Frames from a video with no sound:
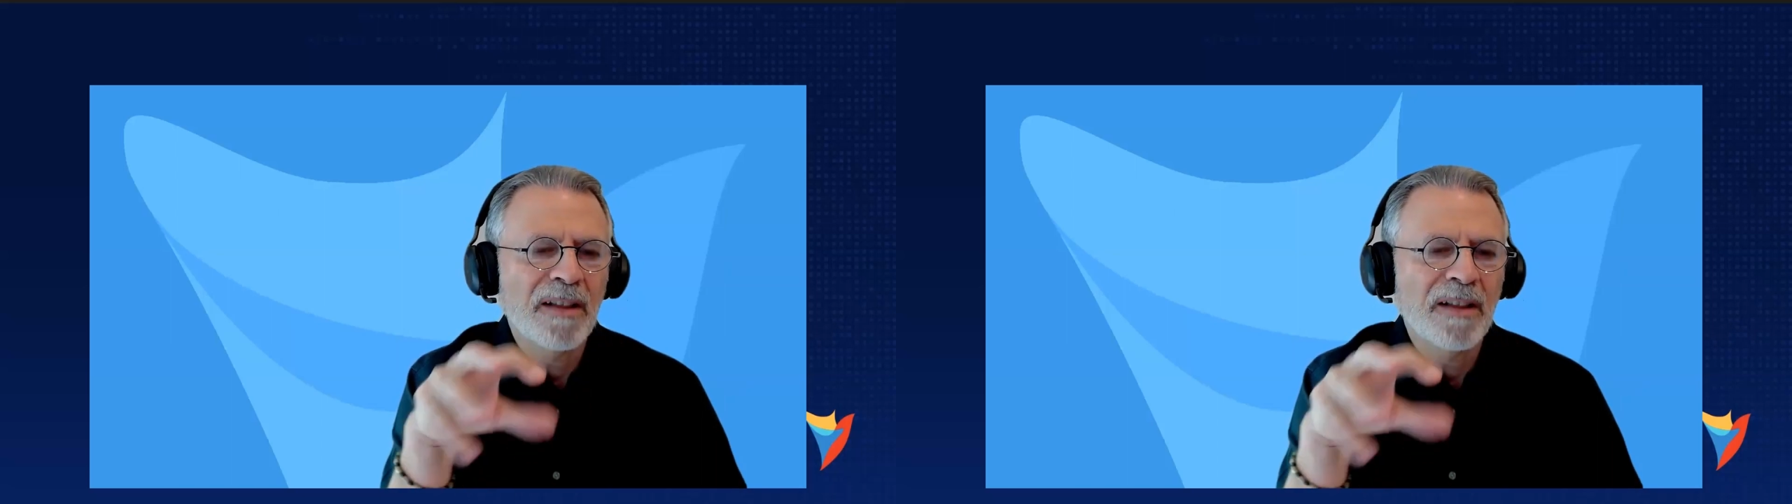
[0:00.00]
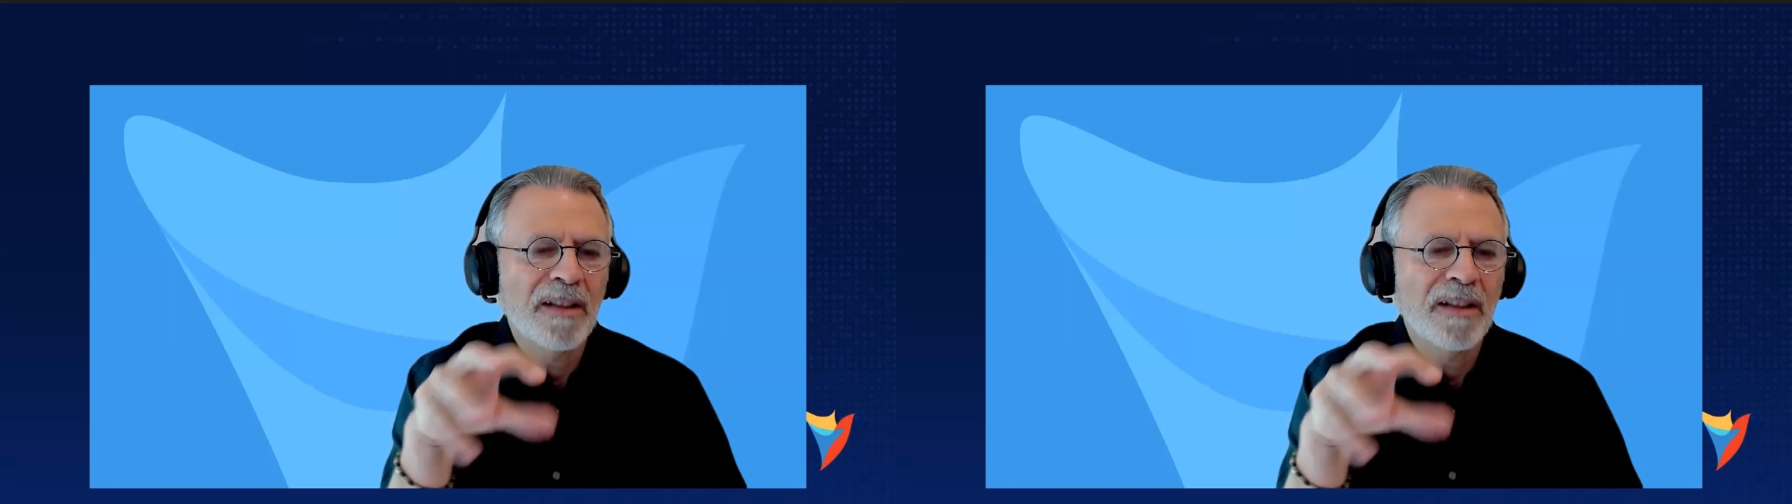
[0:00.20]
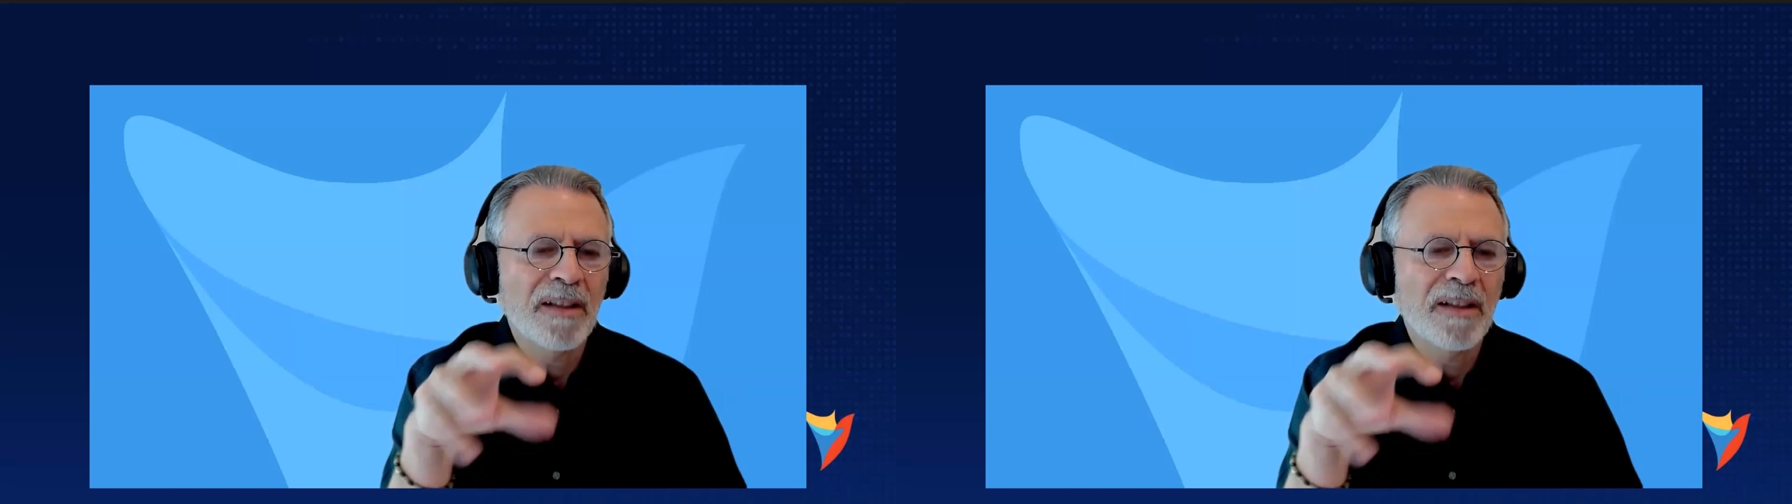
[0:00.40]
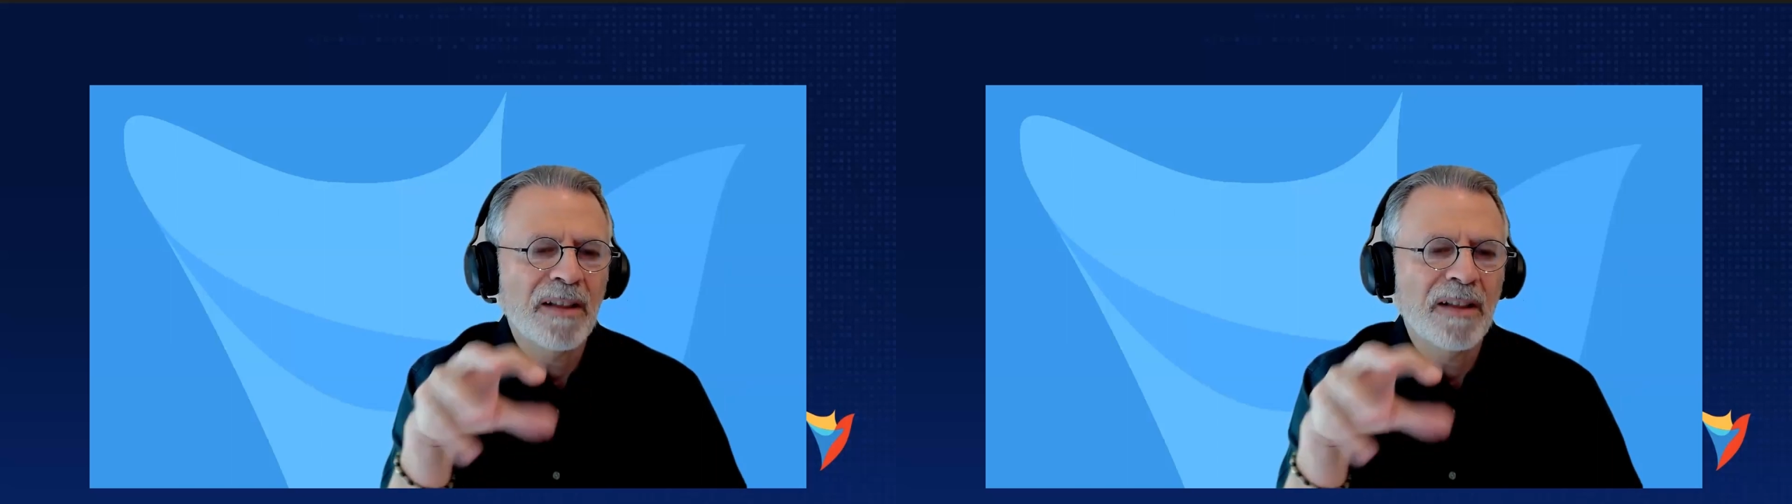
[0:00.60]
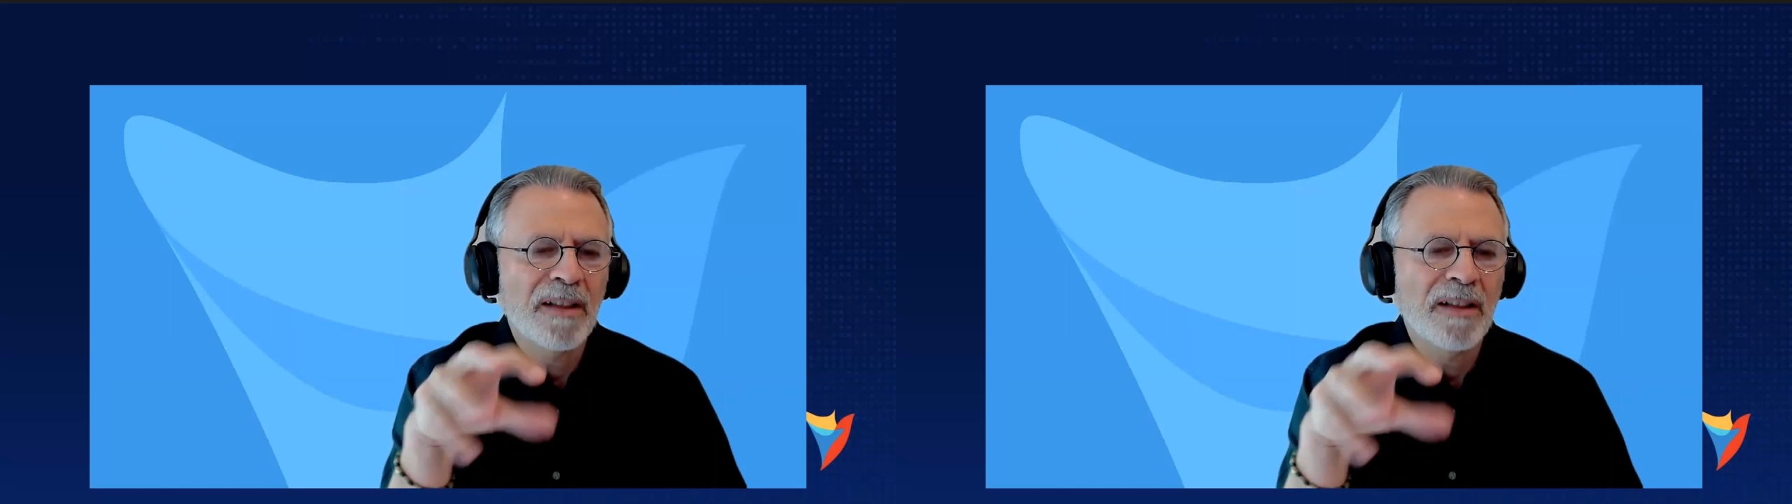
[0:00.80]
you
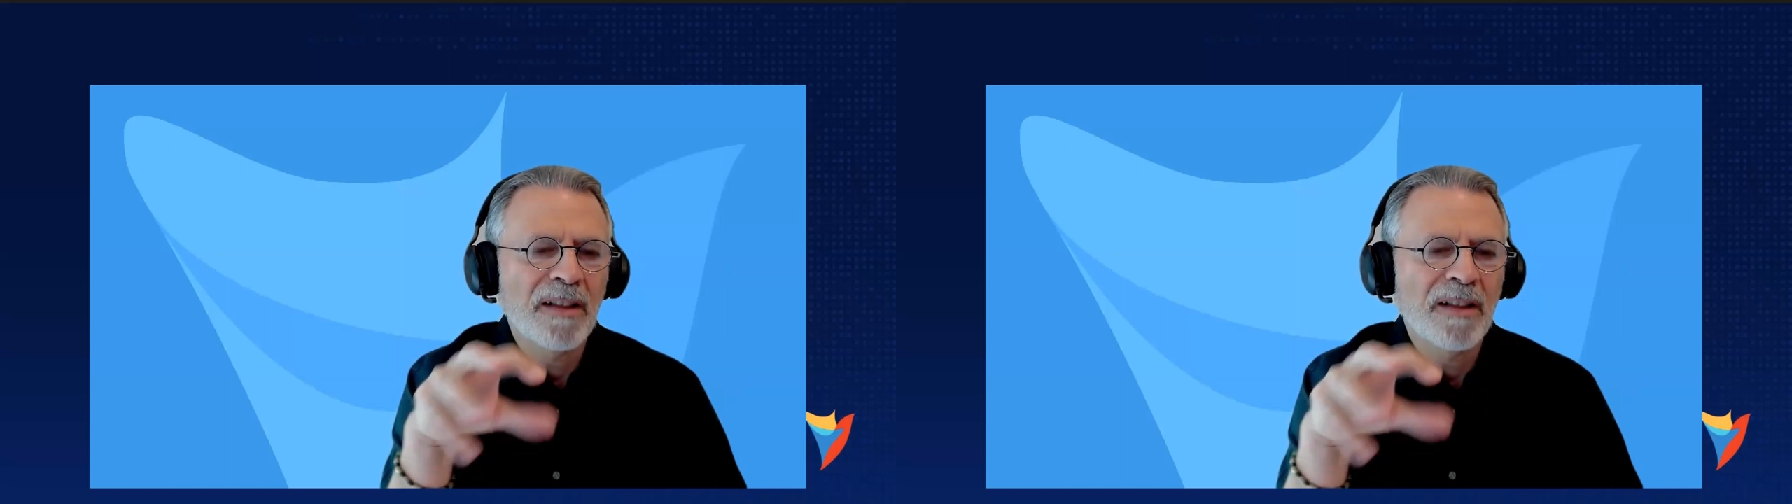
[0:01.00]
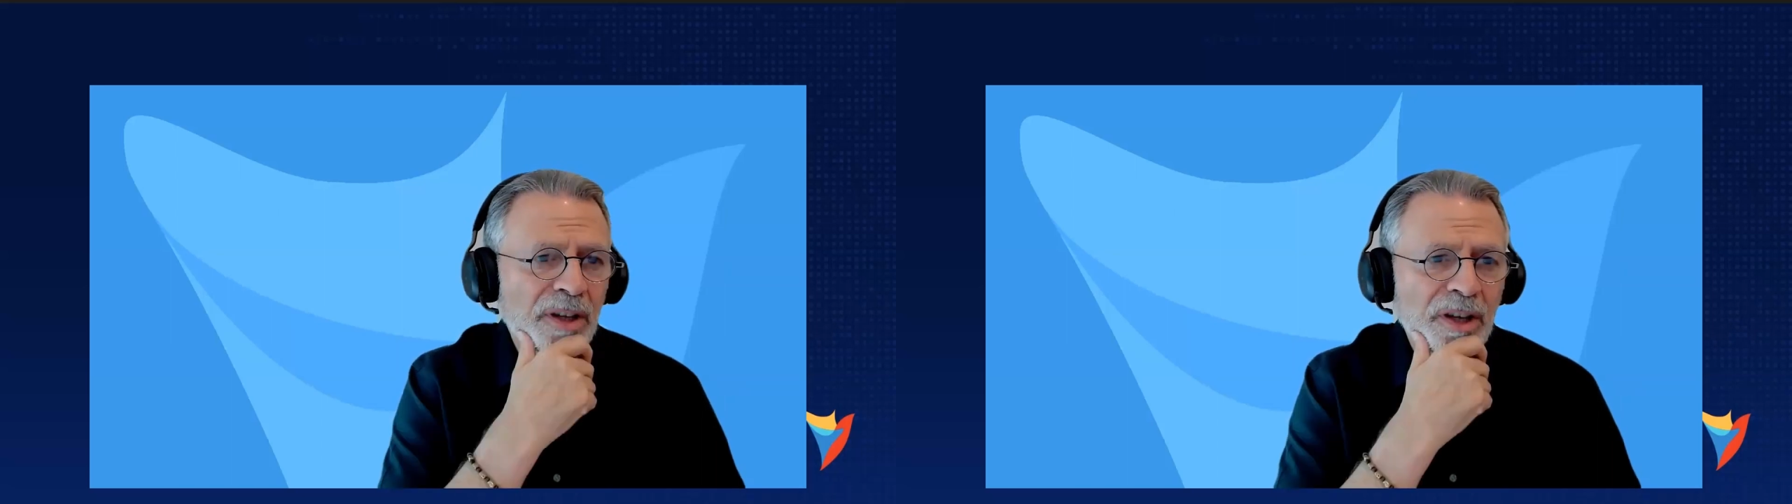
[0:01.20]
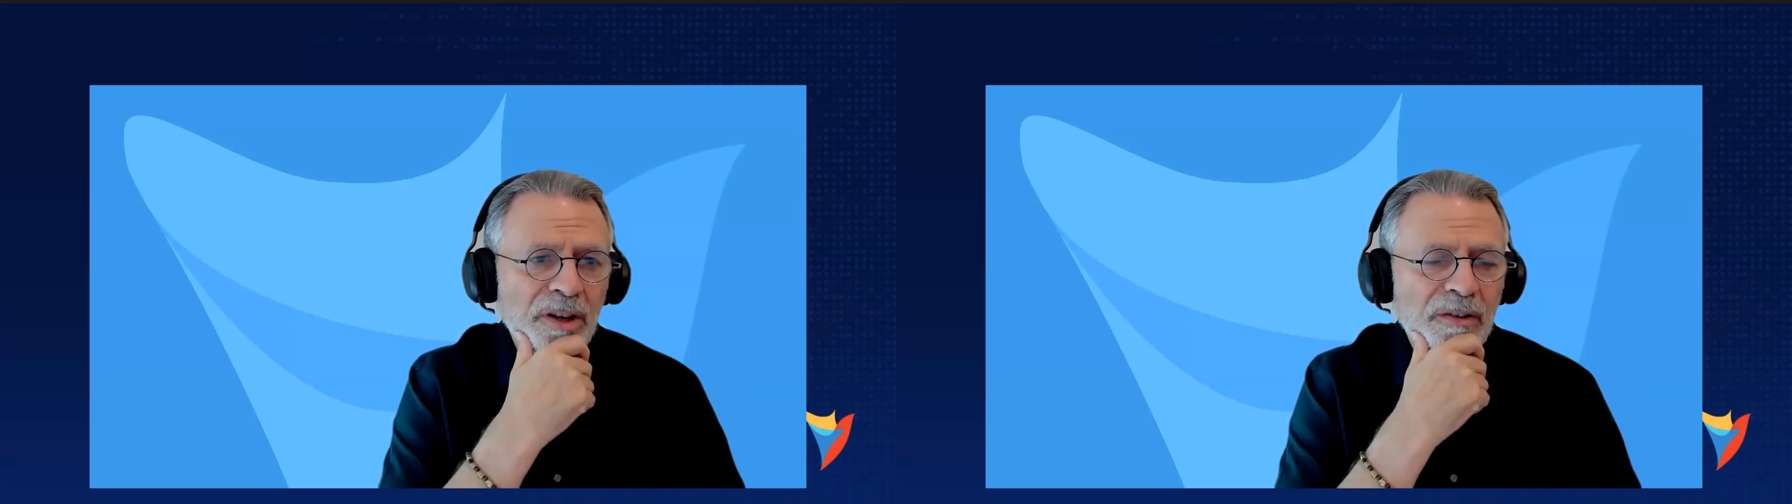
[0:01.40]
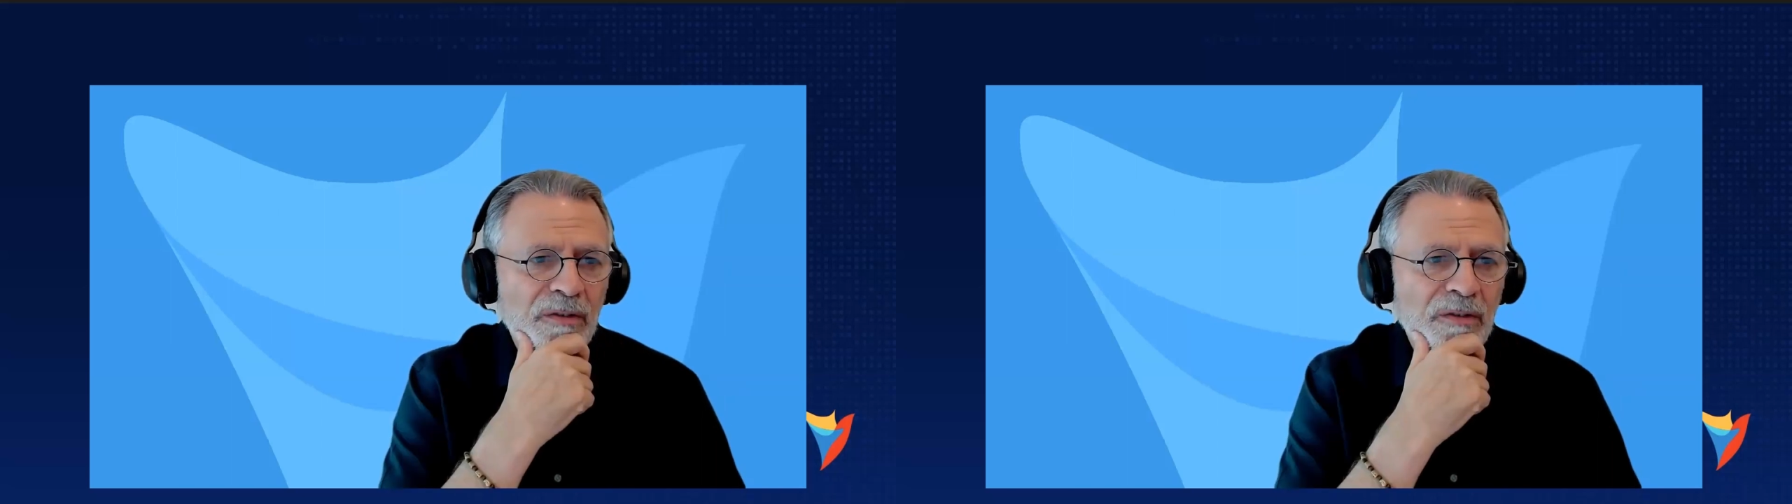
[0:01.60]
can actually